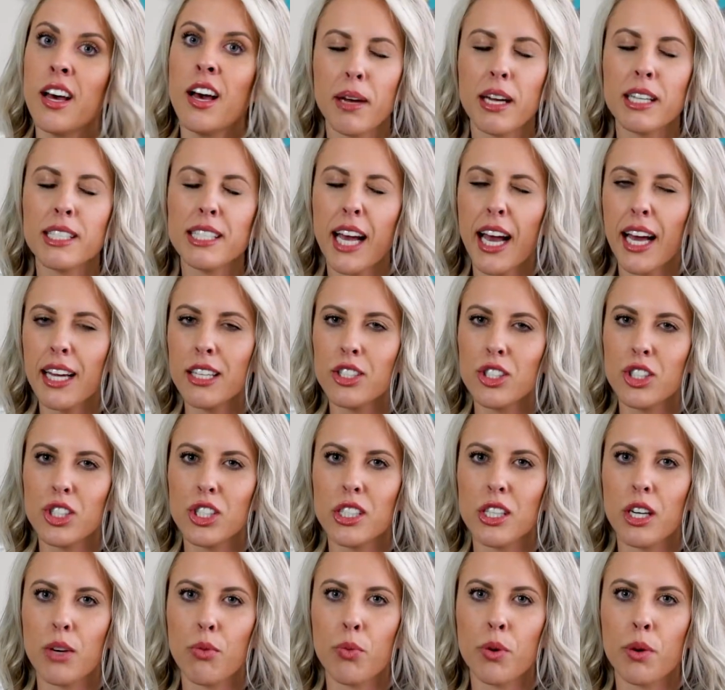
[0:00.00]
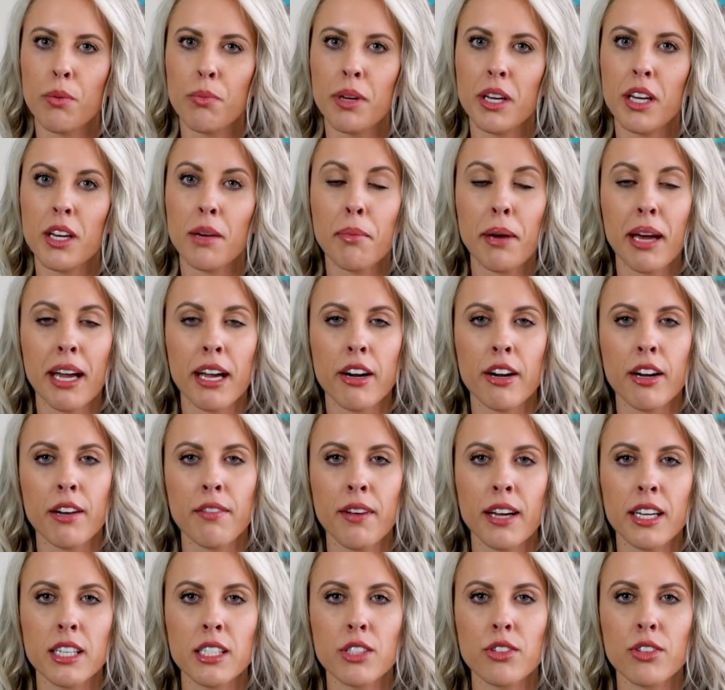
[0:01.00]
Attached will be a buyer
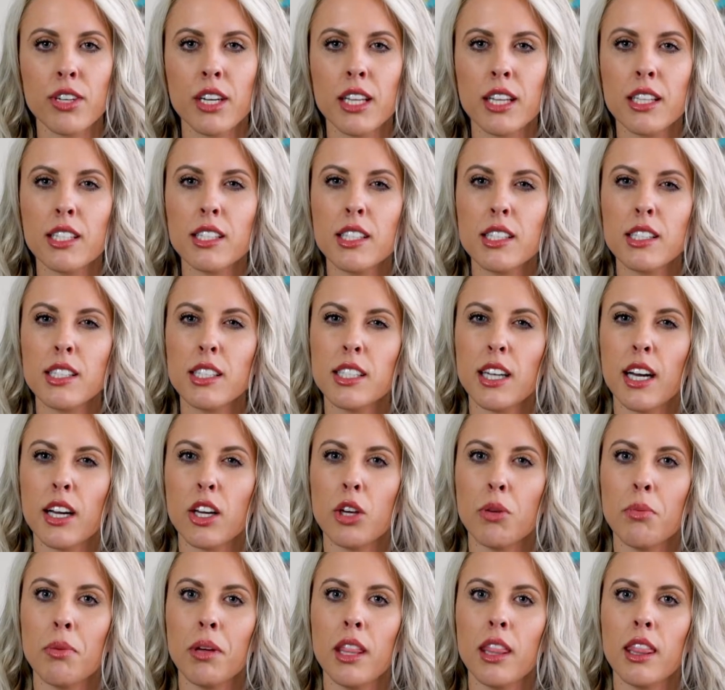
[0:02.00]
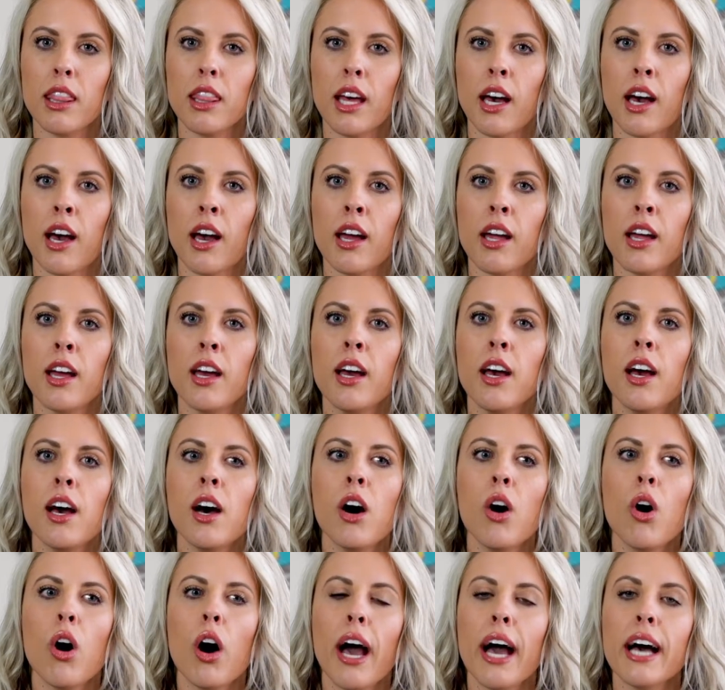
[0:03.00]
advisory. This is a document that
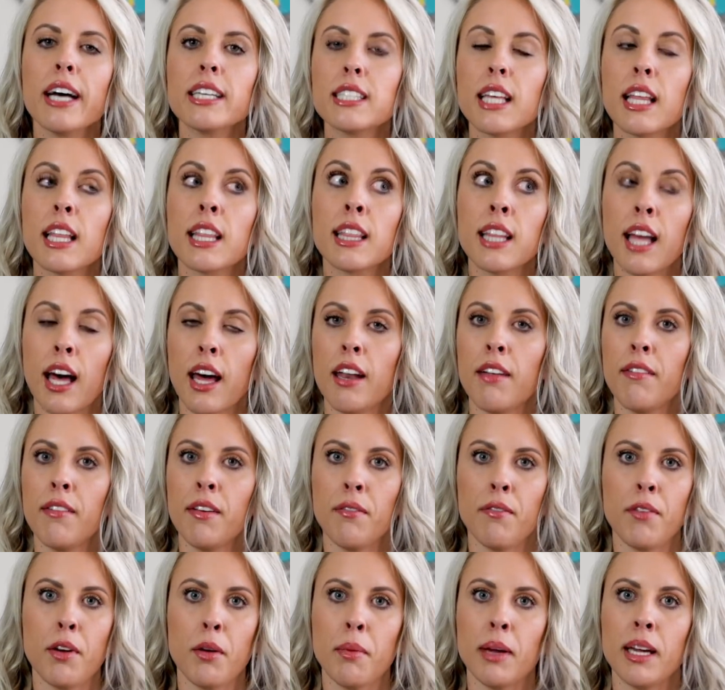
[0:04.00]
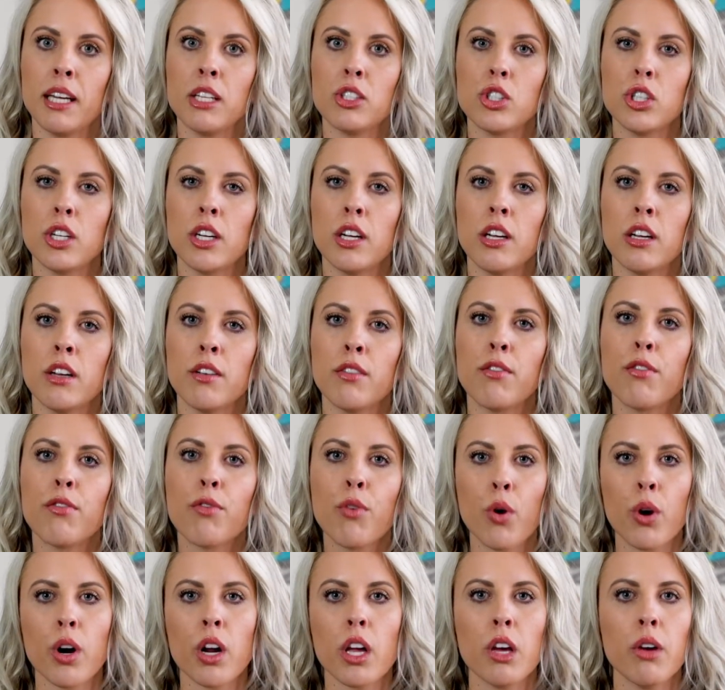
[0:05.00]
has a lot of information
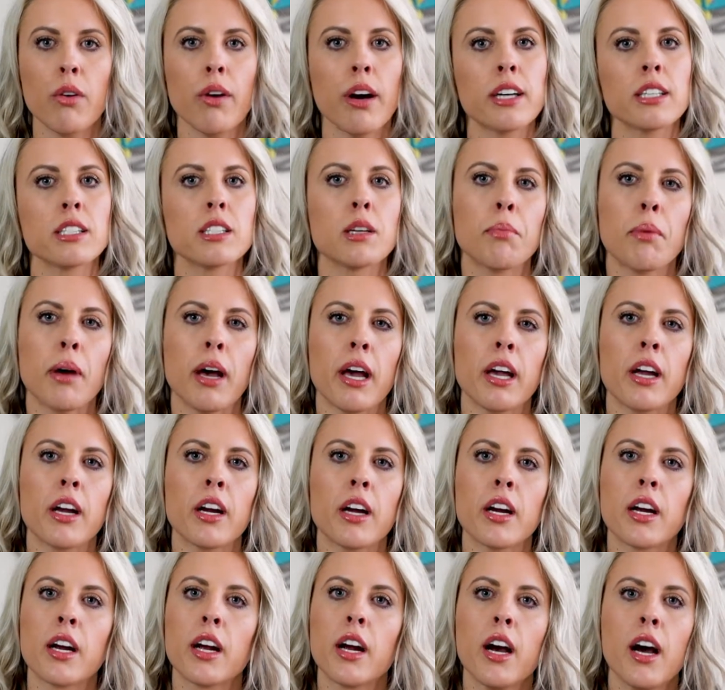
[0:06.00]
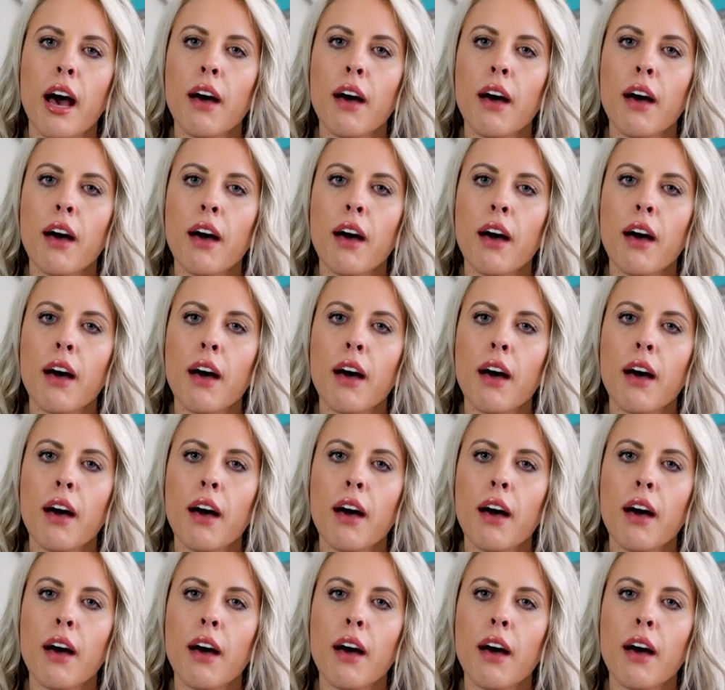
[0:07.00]
for you as a buyer.